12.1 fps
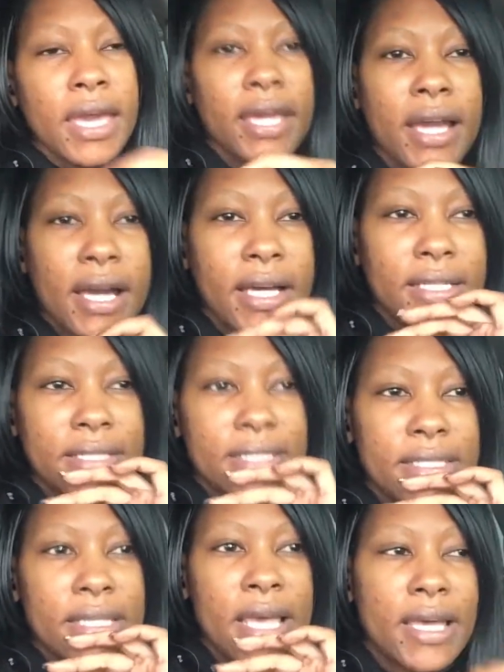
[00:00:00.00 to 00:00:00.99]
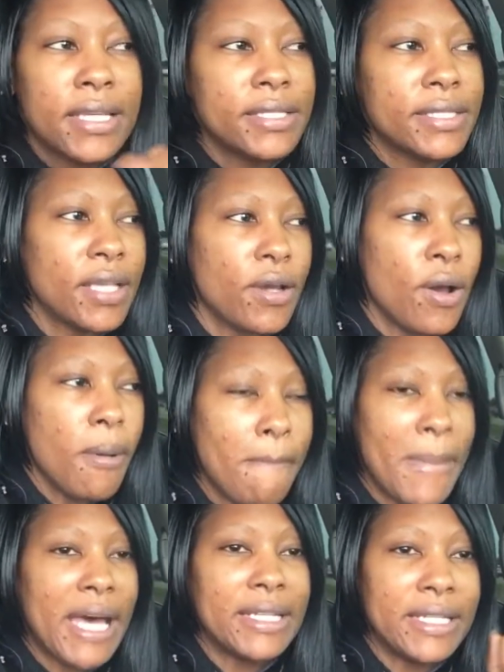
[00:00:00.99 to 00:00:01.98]
Hey guys, so
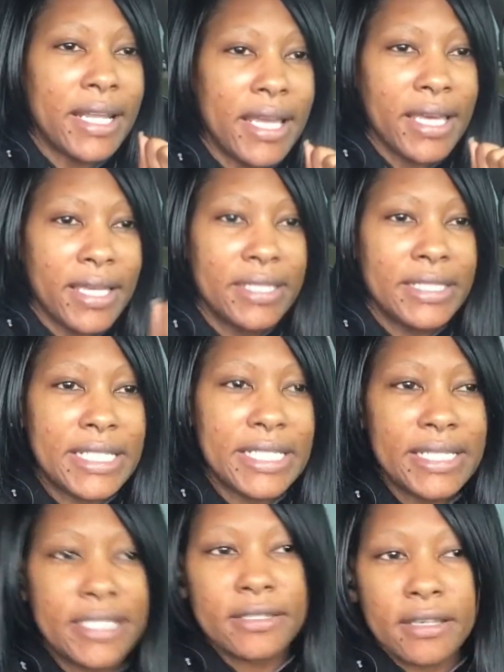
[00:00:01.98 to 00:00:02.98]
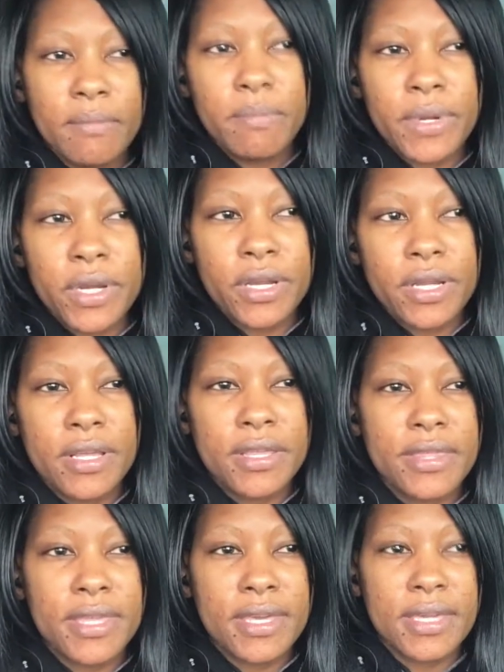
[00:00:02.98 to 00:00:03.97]
Monday, December
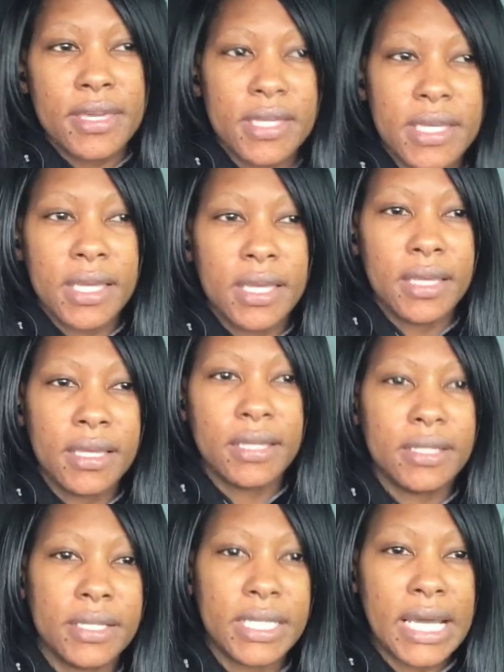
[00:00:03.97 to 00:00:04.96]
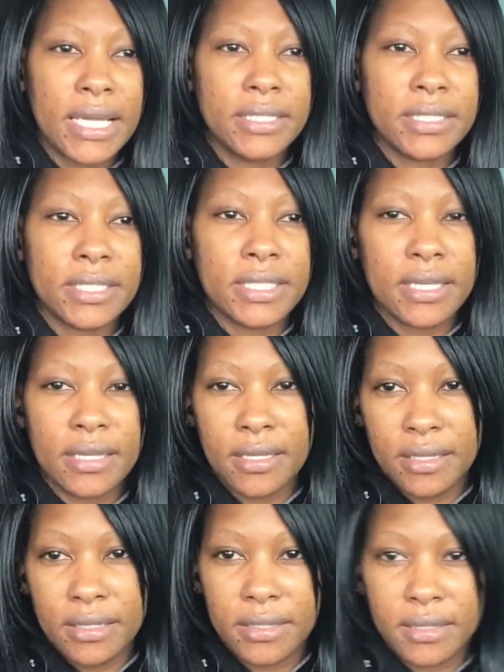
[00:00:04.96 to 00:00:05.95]
the
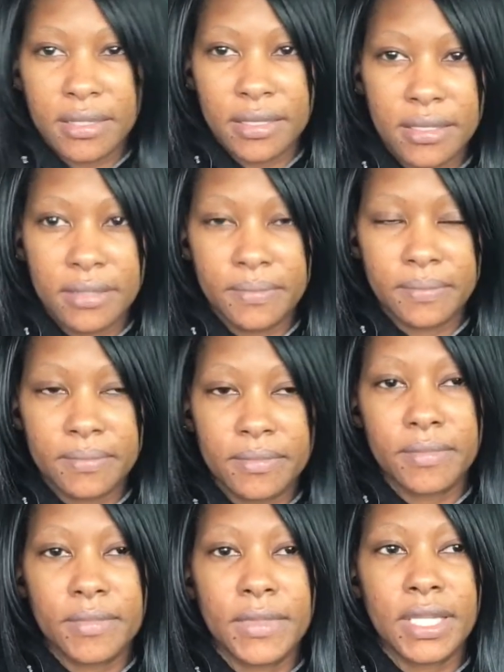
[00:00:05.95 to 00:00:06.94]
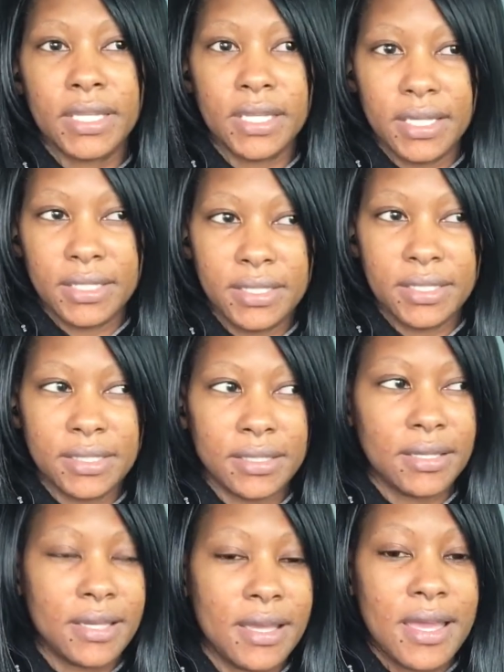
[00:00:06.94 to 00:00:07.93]
19th, yes,
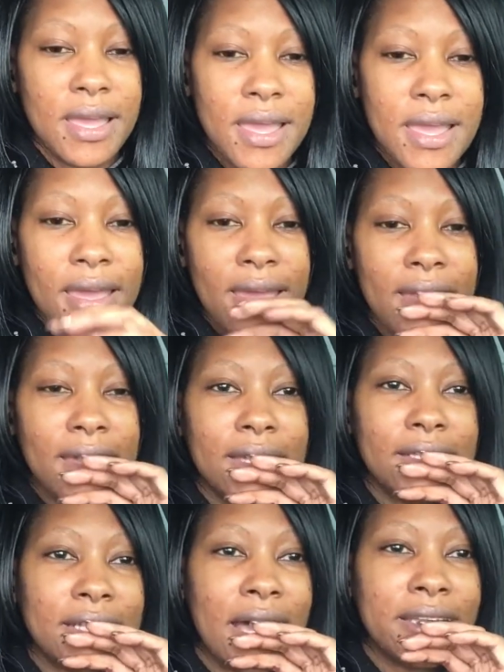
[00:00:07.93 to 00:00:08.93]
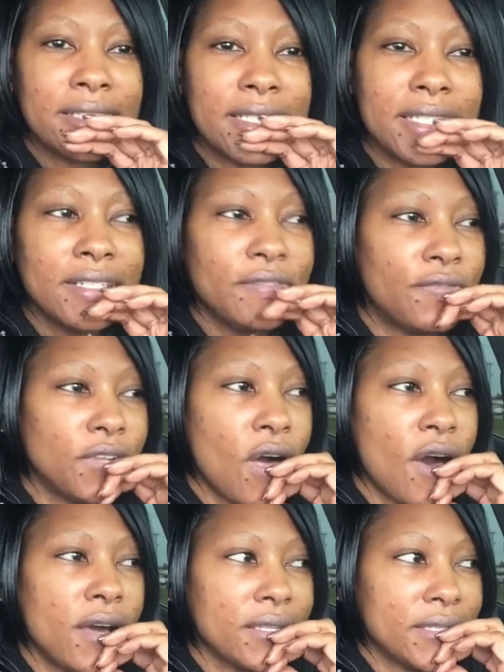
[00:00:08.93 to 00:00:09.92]
and I did
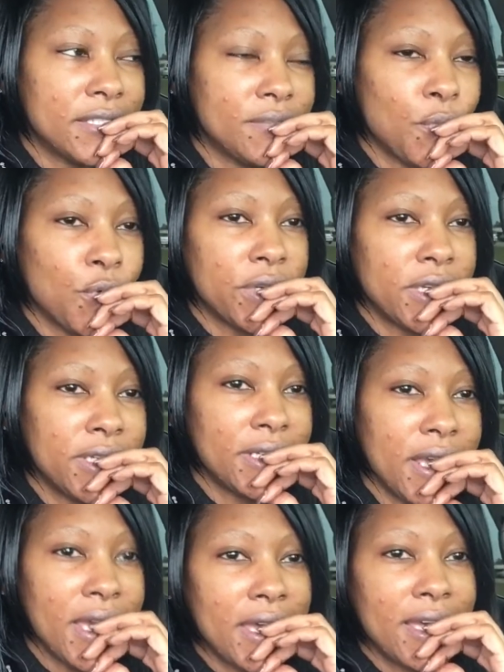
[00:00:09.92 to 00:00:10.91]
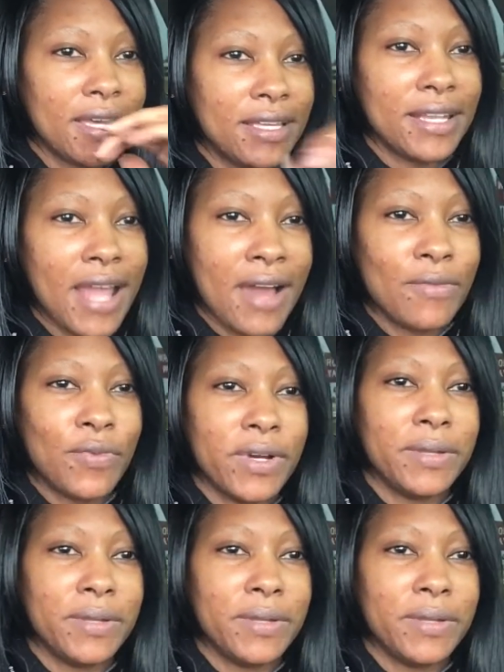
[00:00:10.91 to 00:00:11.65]
vlog this morning, and I